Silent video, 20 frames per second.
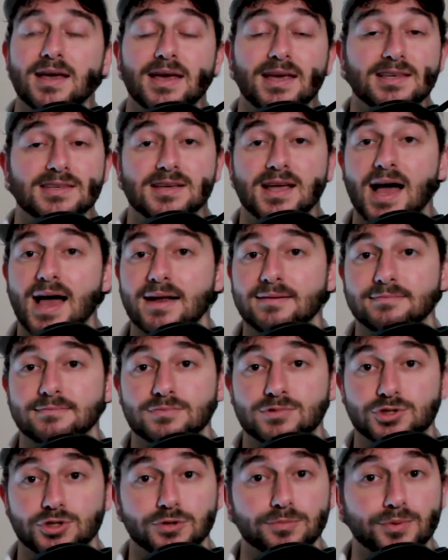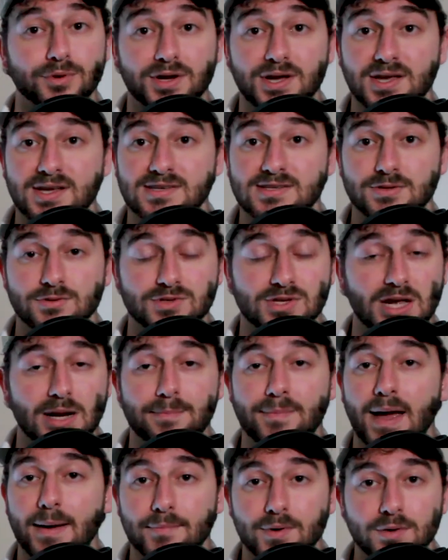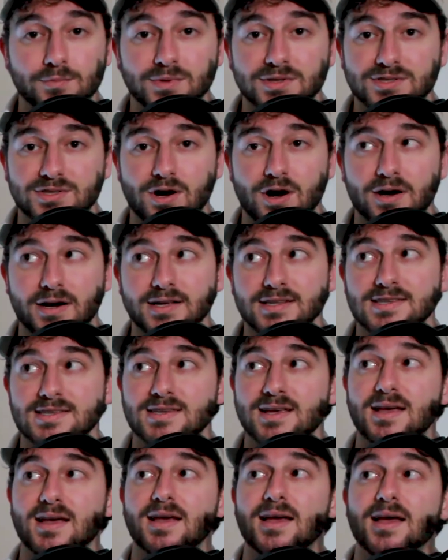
He's got Drew Brees, who's going to pepper him with targets.